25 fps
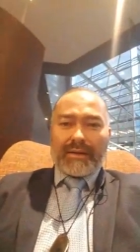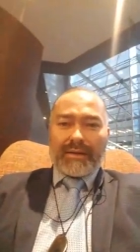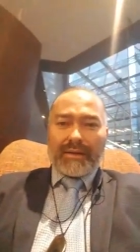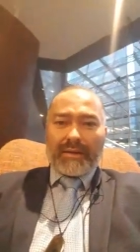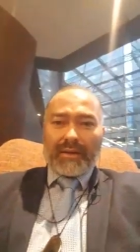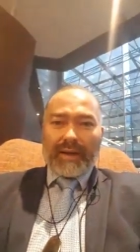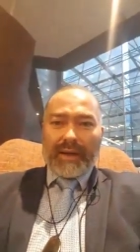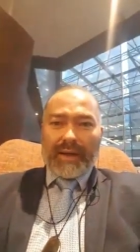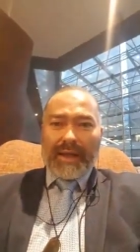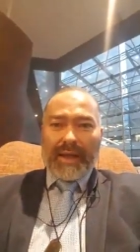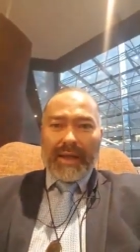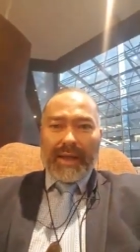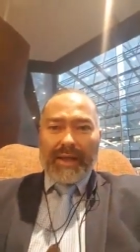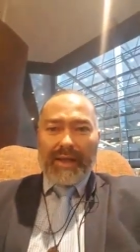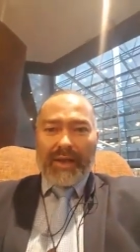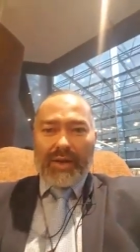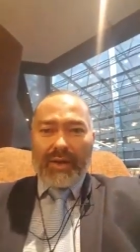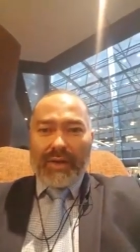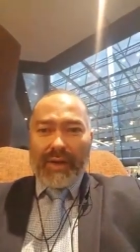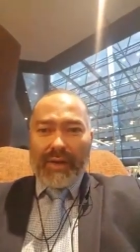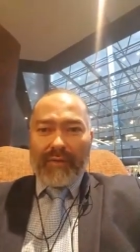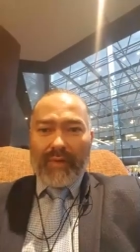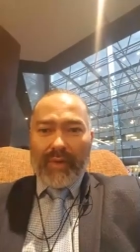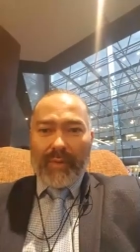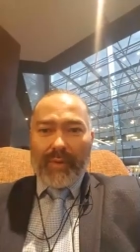Okay, kia
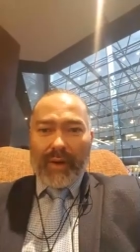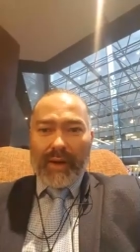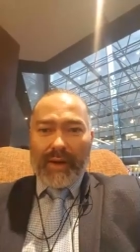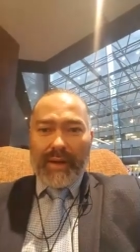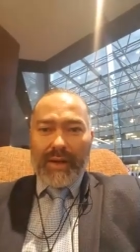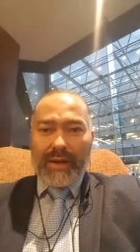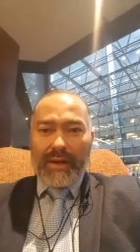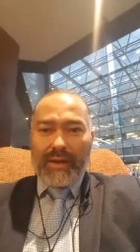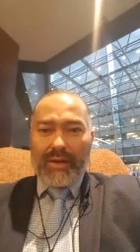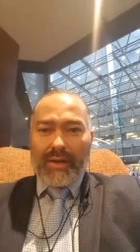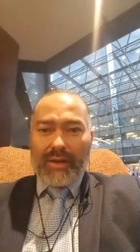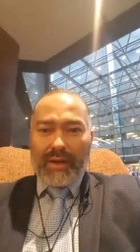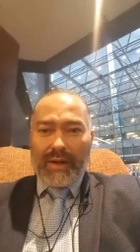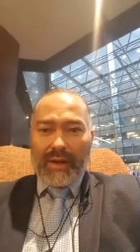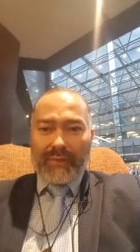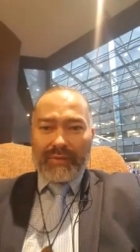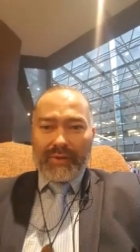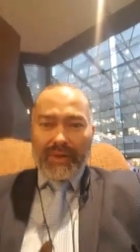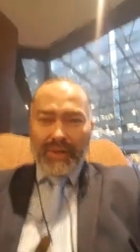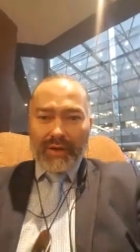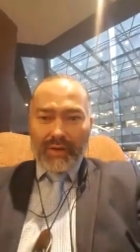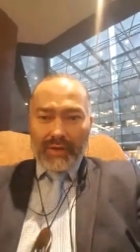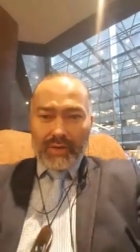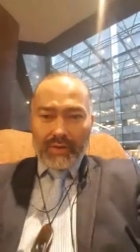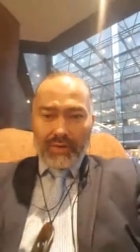ora everybody. Good
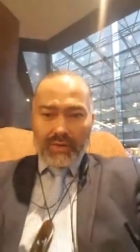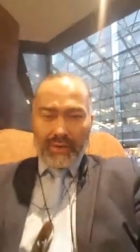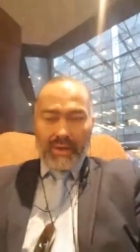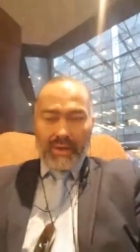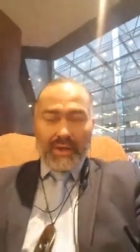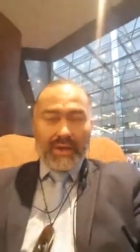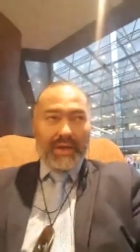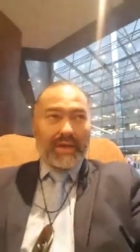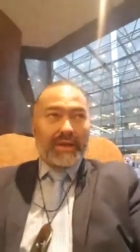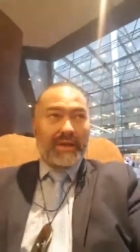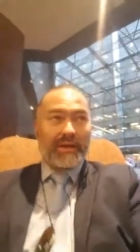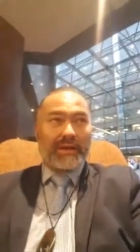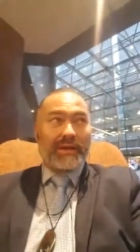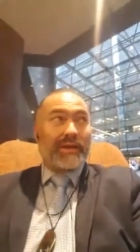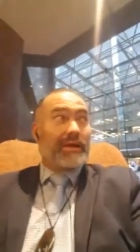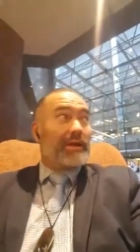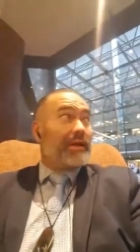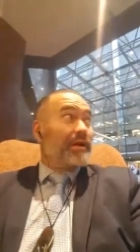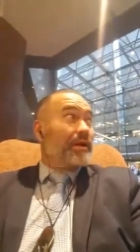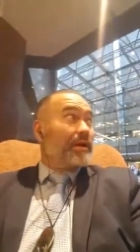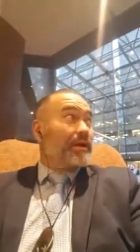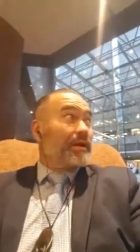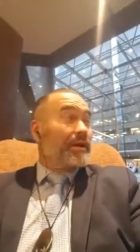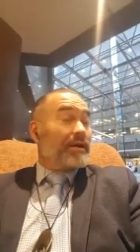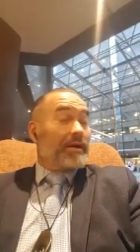afternoon,
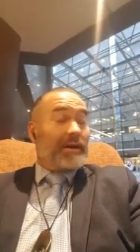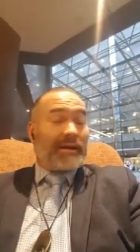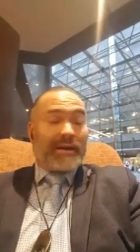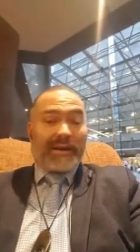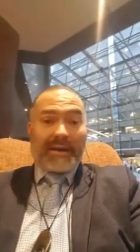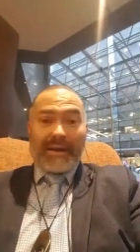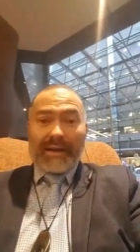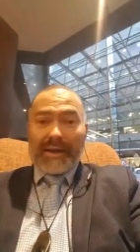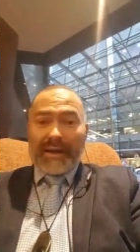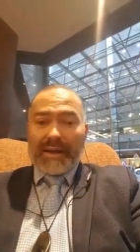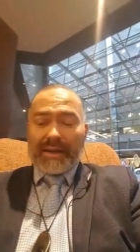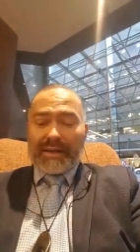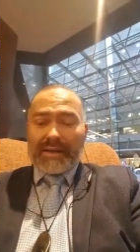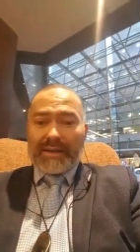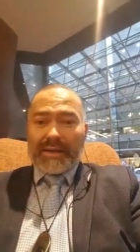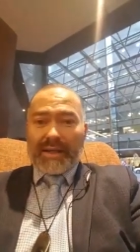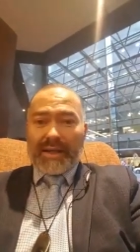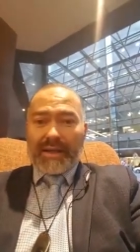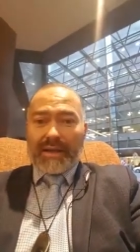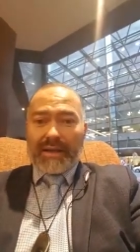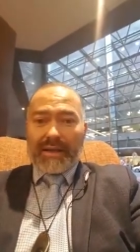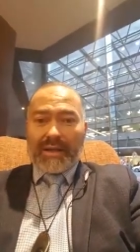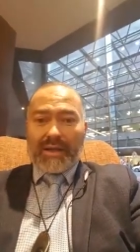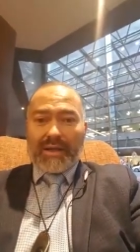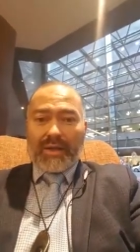
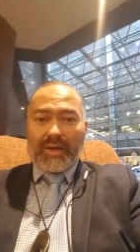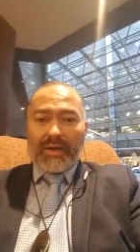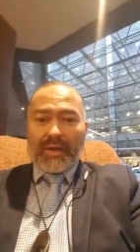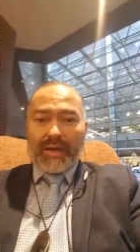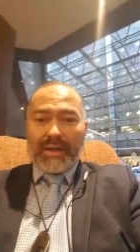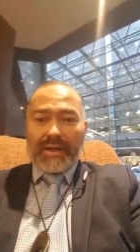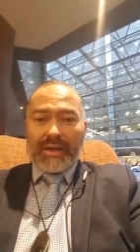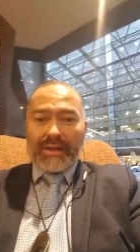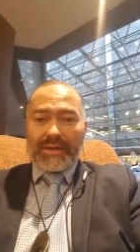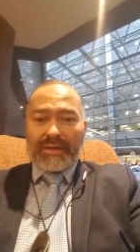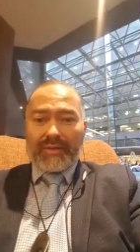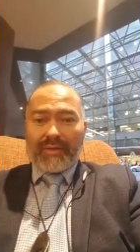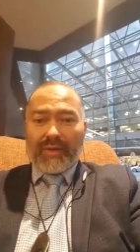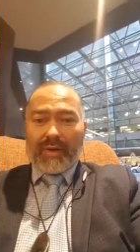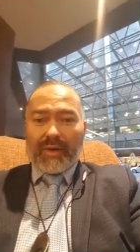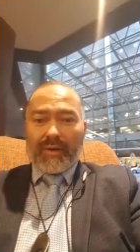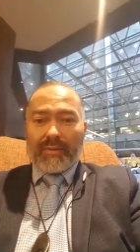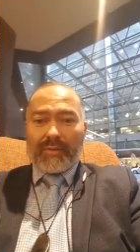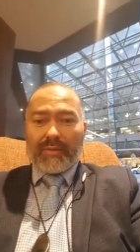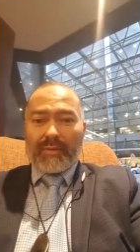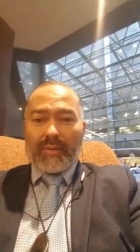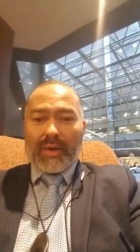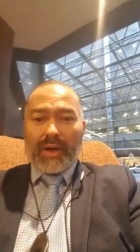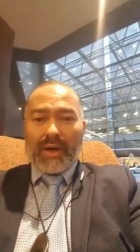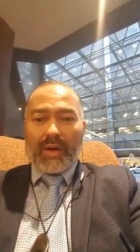and greetings
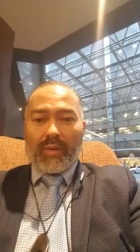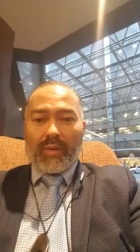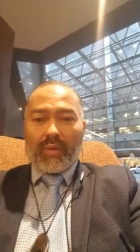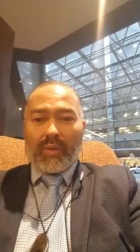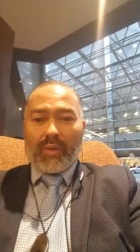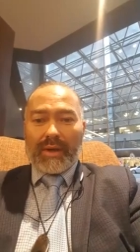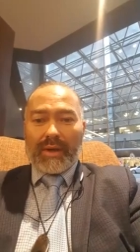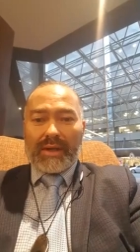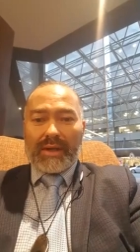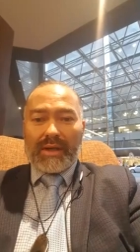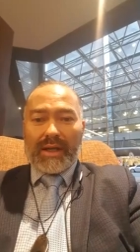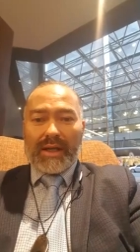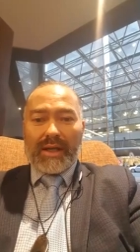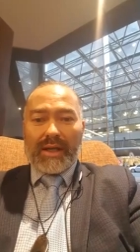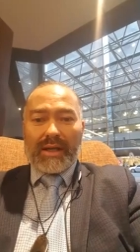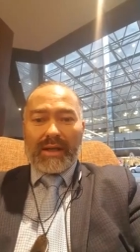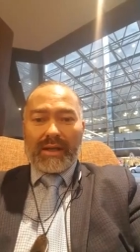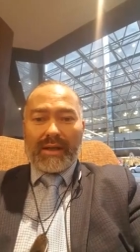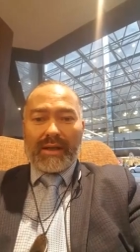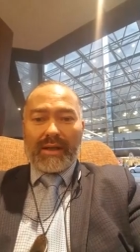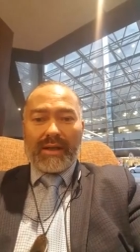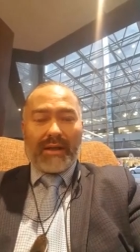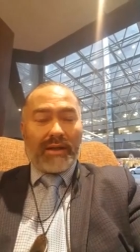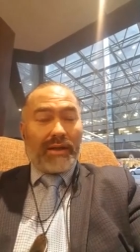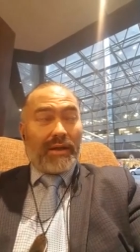from
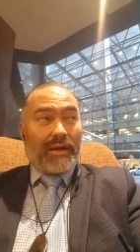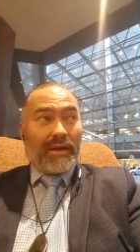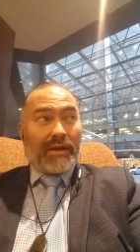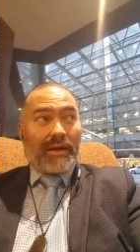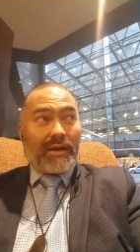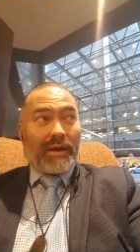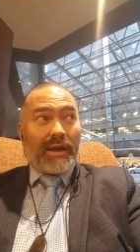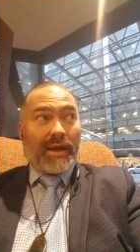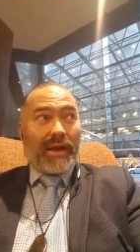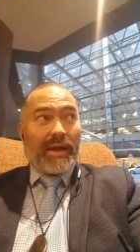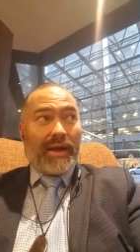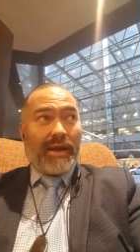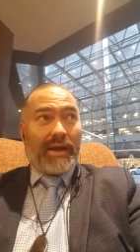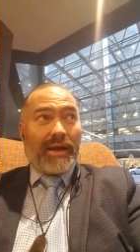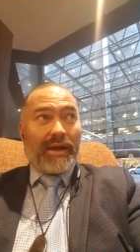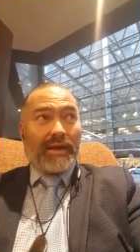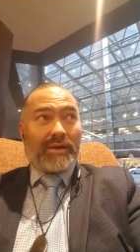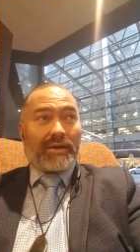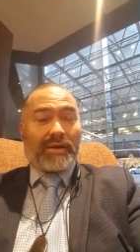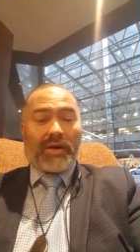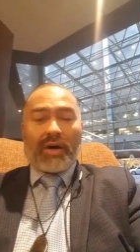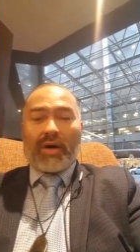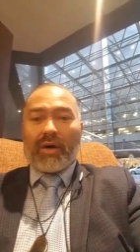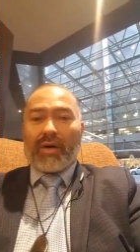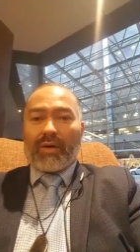windy
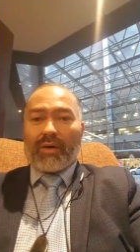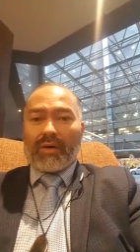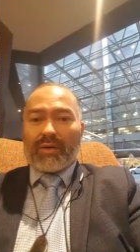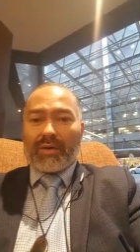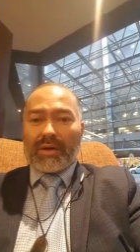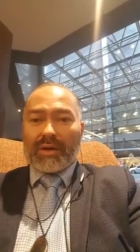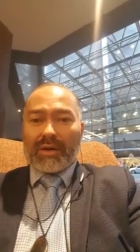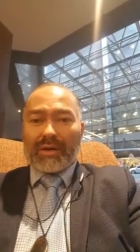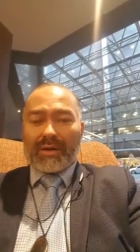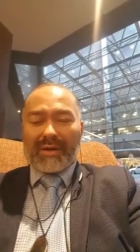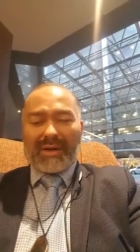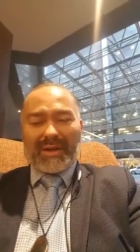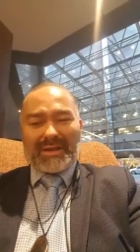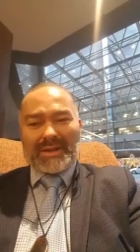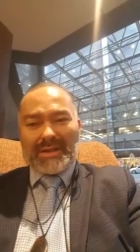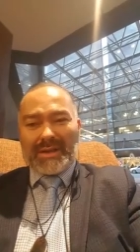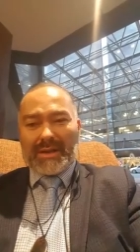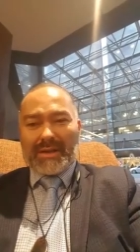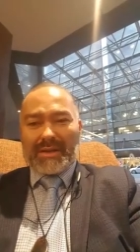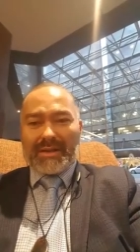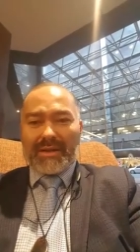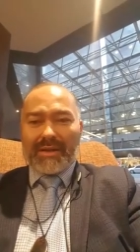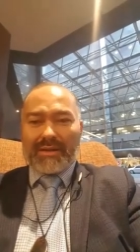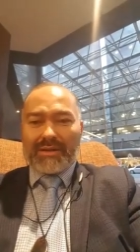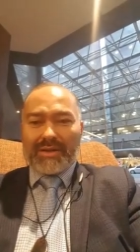and cold. Actually,
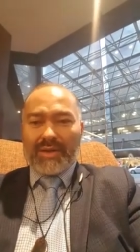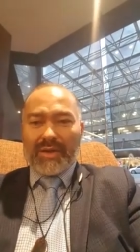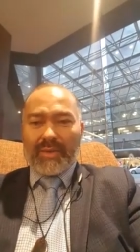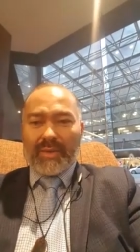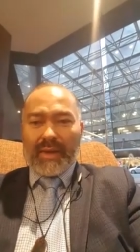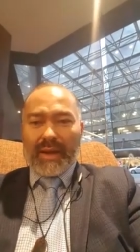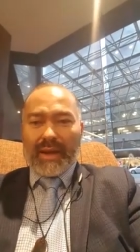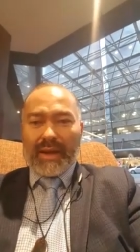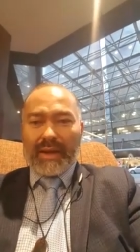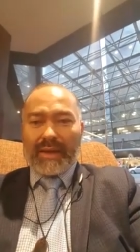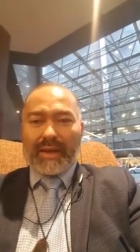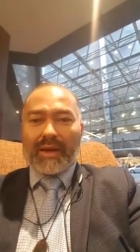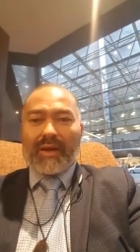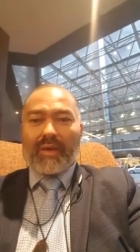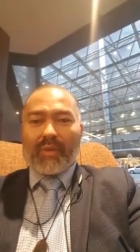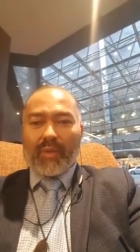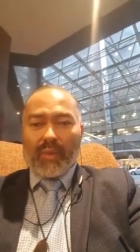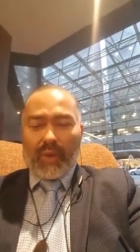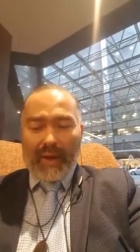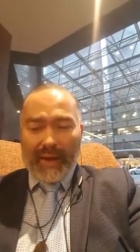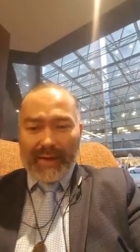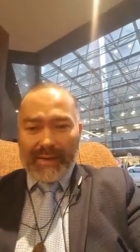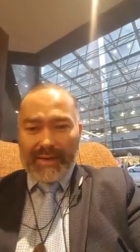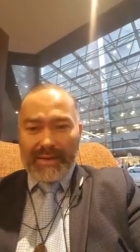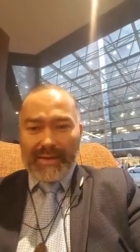it's not too bad.
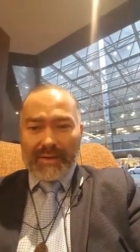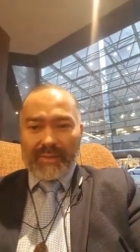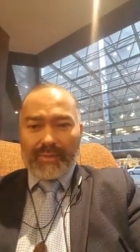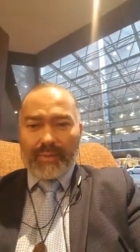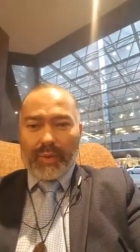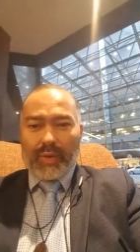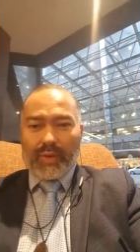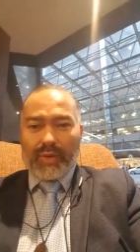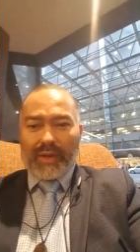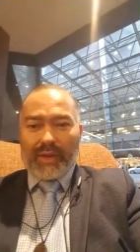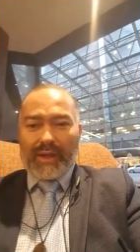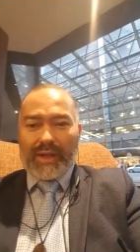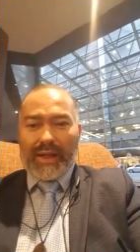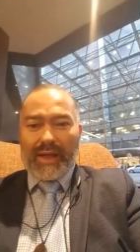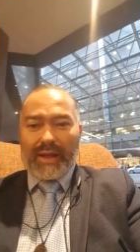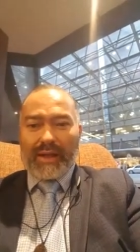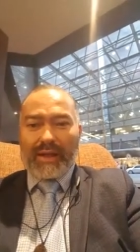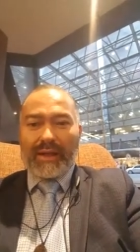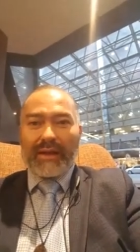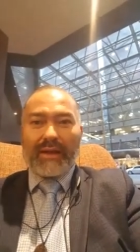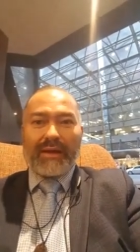Wellington, Pōneke.